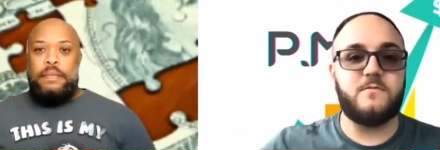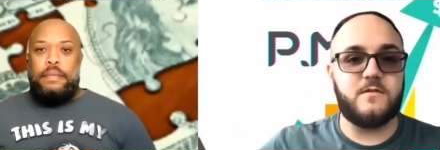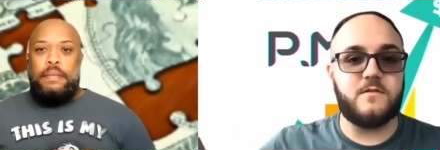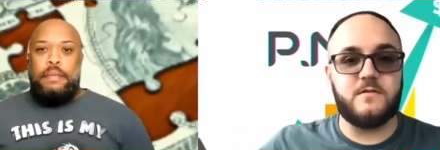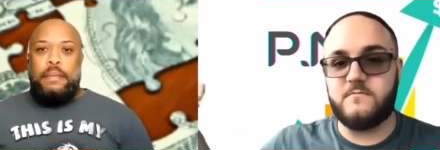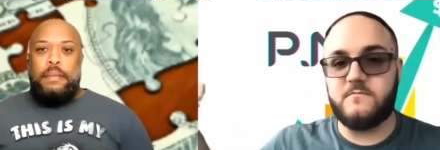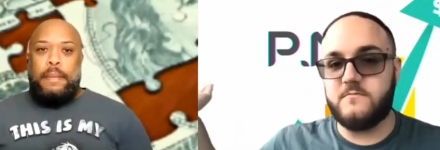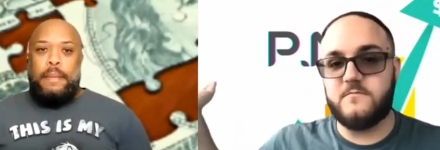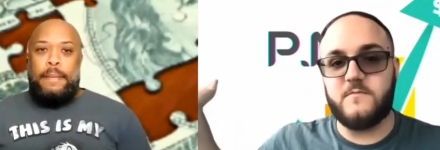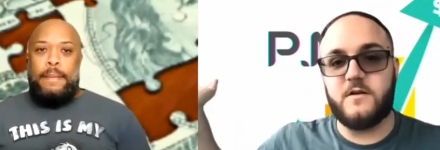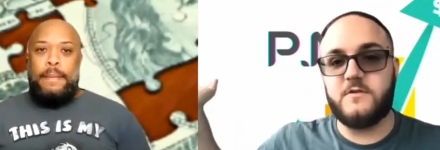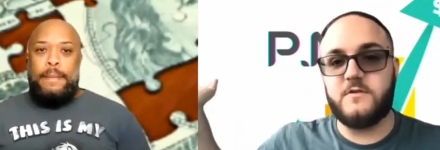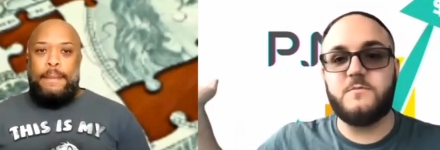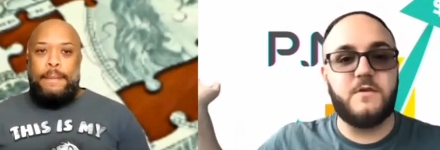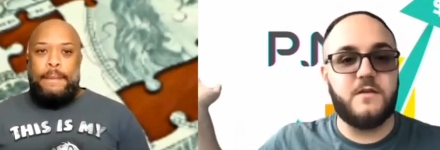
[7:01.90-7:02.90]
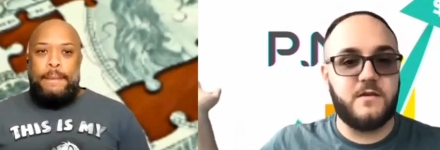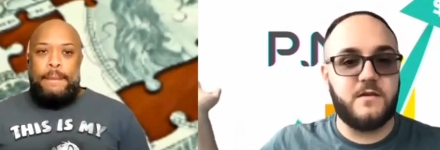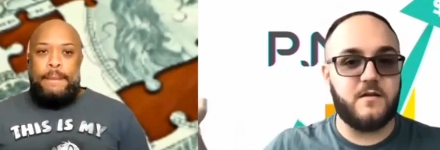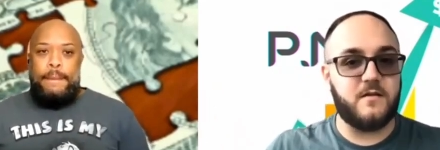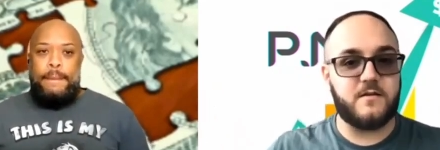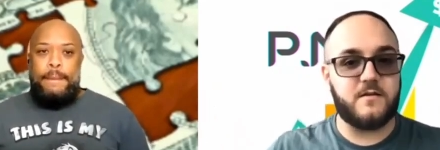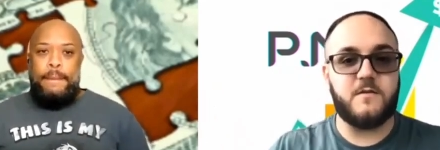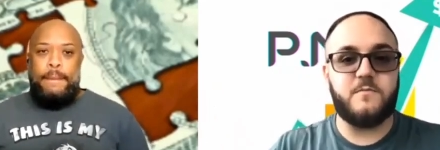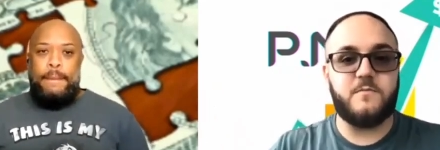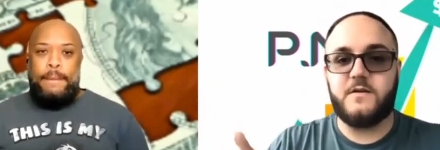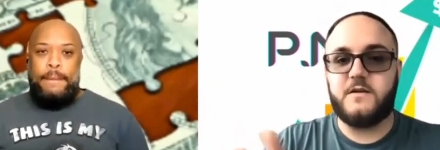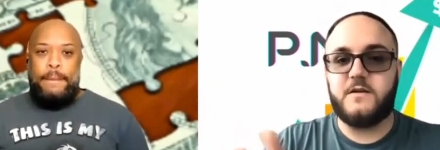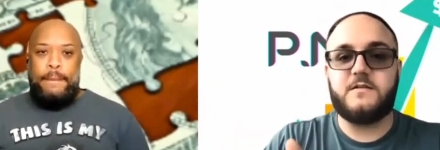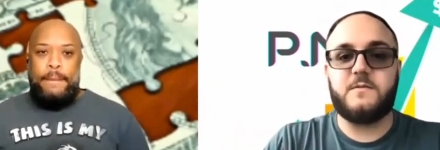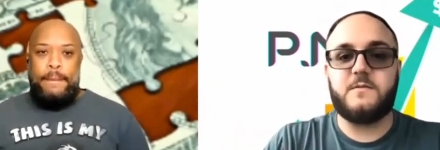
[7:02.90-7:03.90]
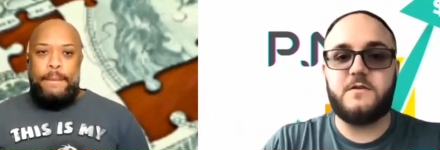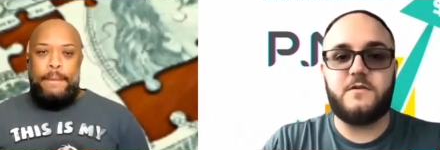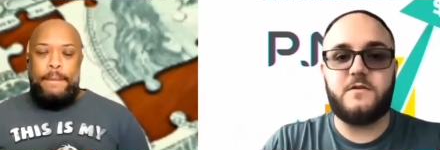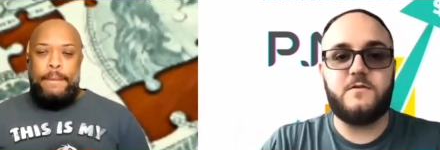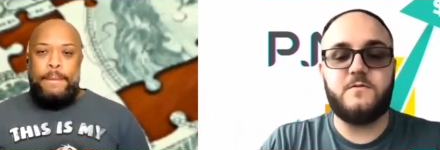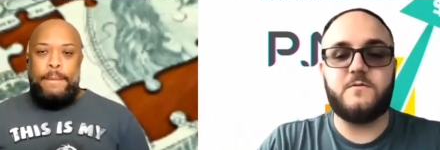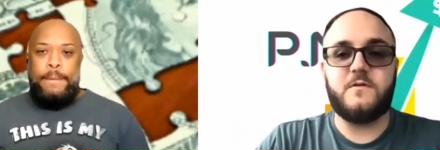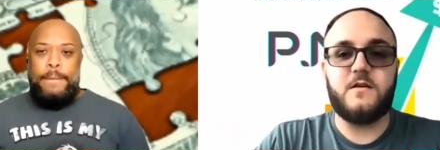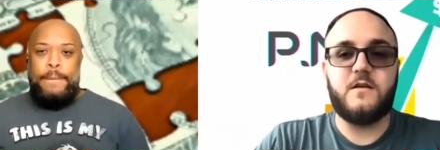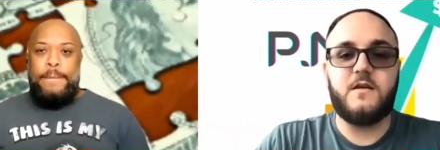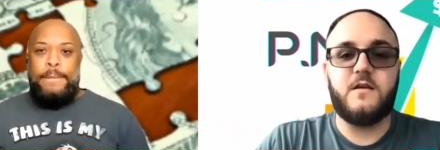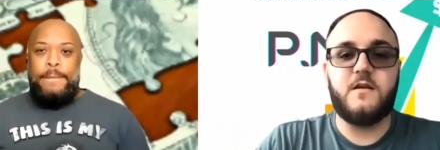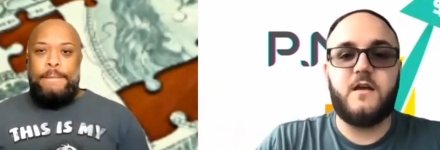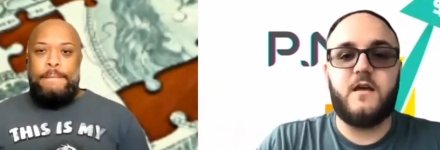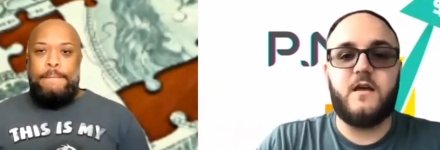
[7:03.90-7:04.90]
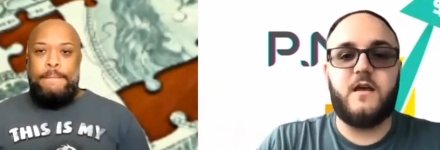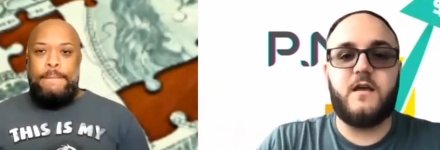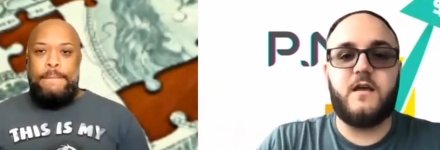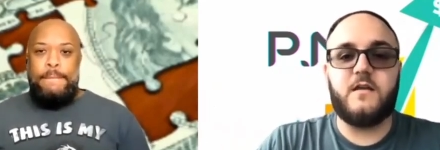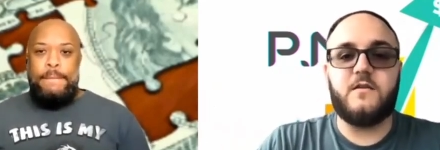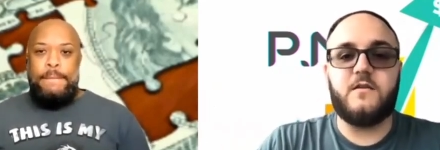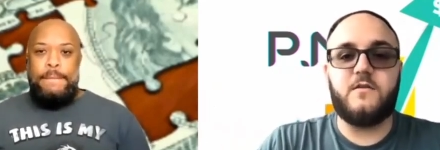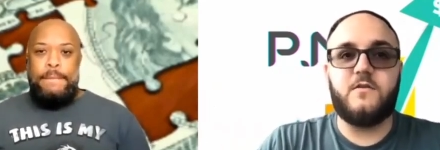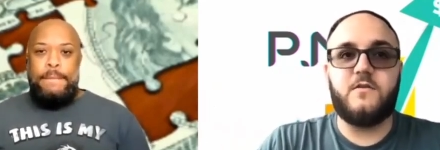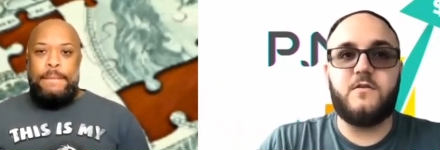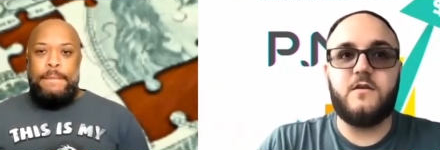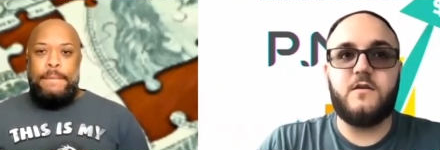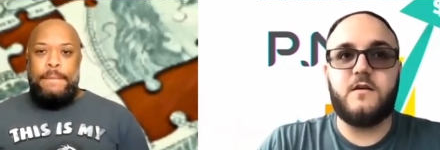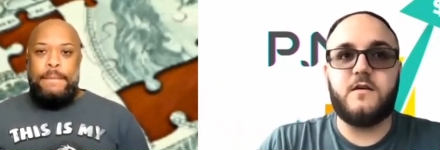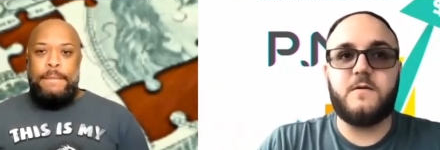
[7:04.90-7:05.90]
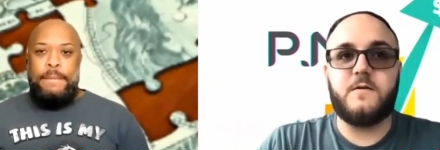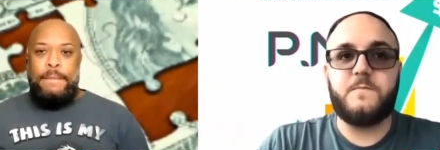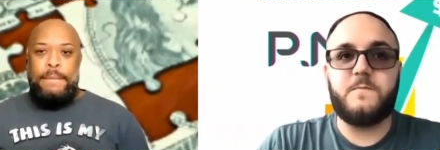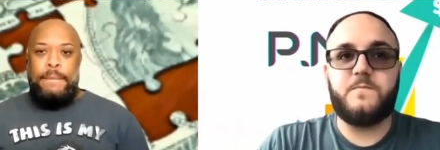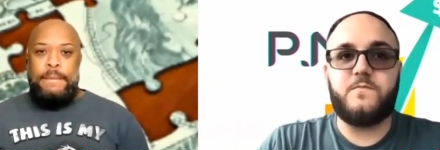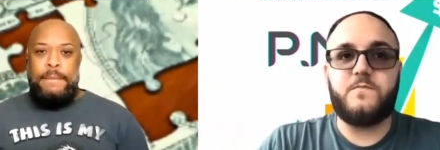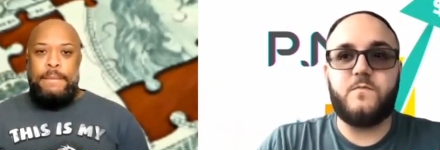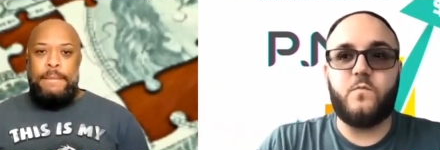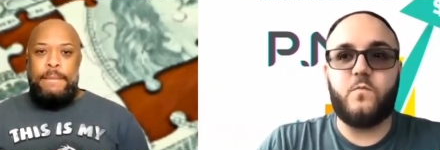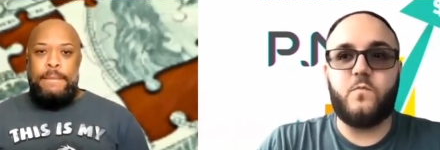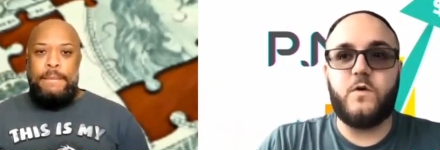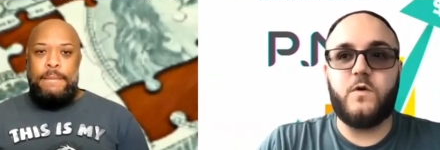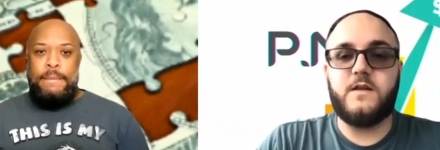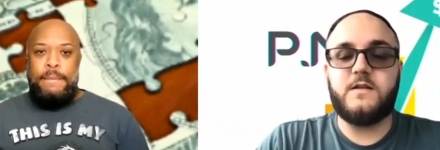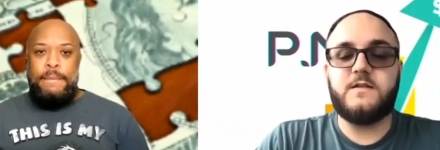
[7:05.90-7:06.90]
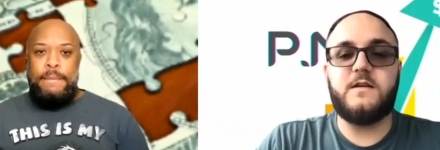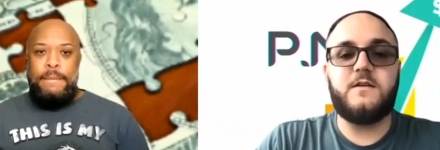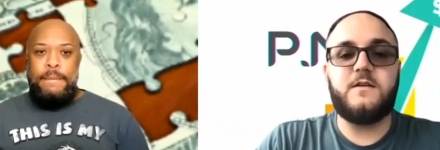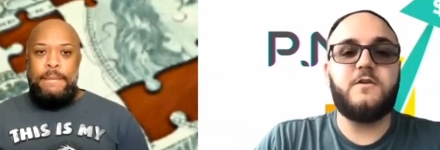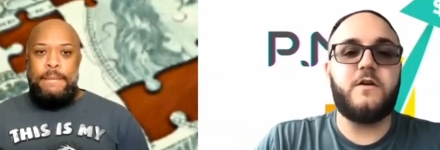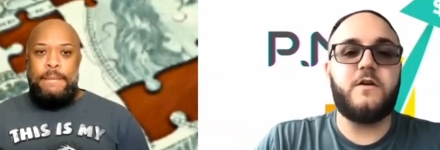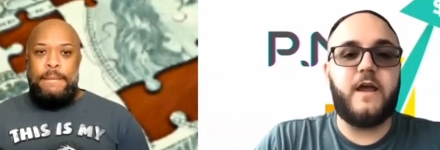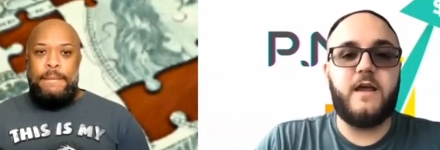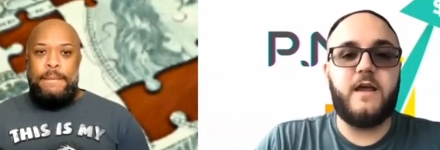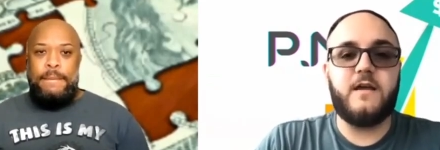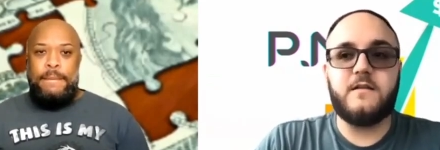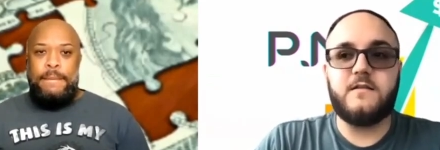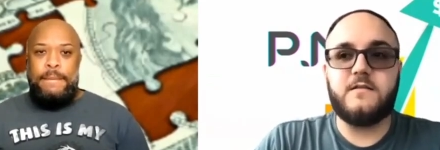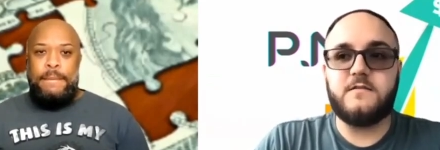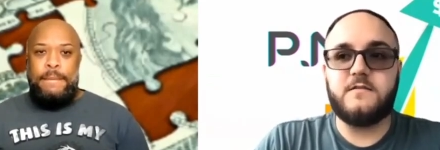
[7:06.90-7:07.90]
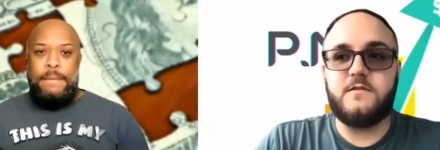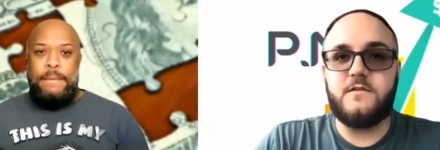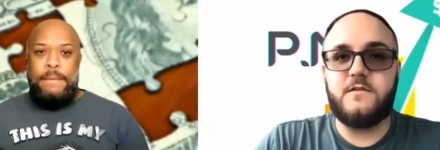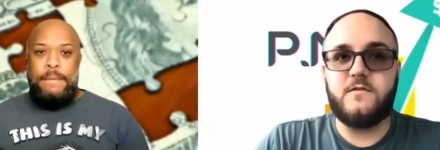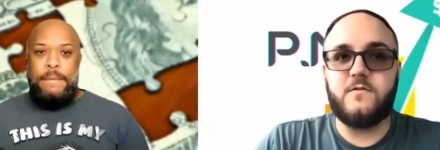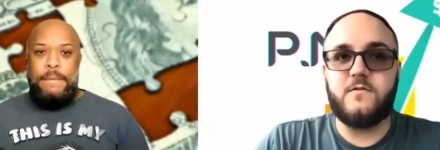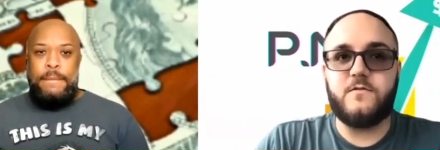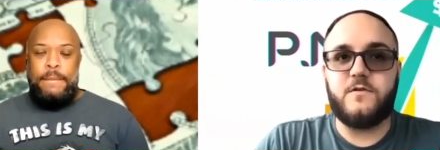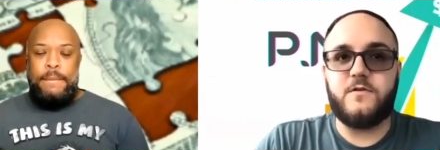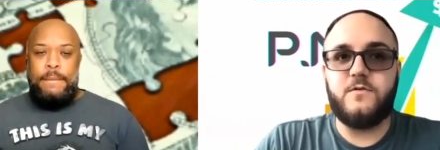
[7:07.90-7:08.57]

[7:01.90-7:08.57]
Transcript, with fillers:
Speaker 1: to a $100 million company. It's up to you. And when it's in your hands, you know,